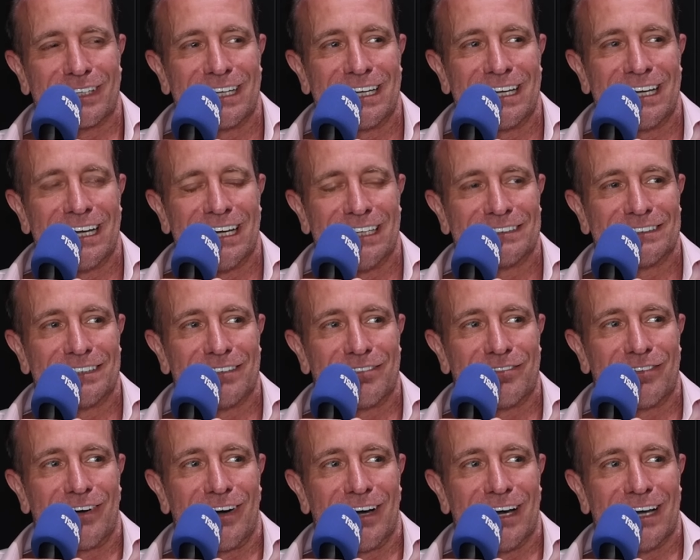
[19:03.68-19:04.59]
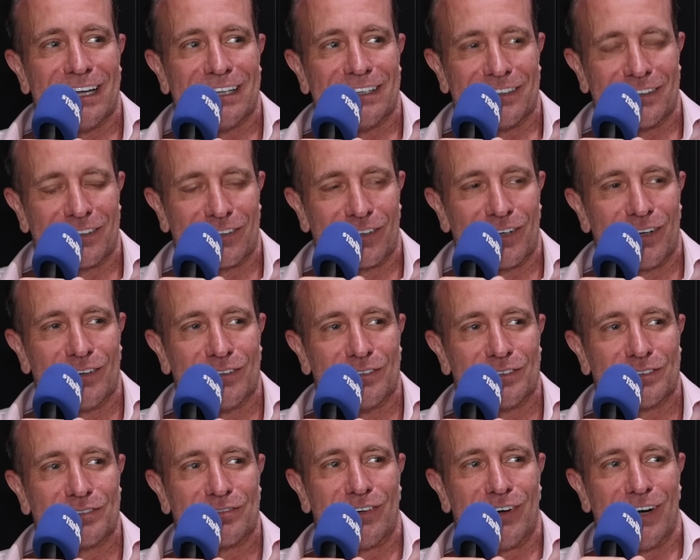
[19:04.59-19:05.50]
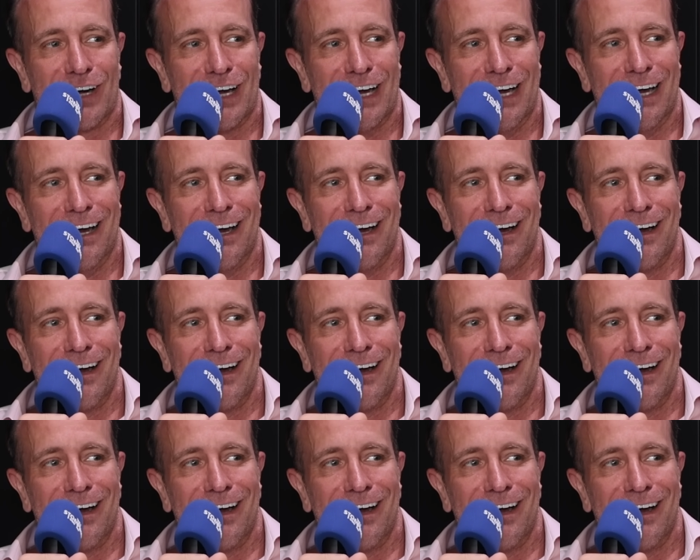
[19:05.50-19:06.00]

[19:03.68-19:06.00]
Kessler fight, the Groves fight,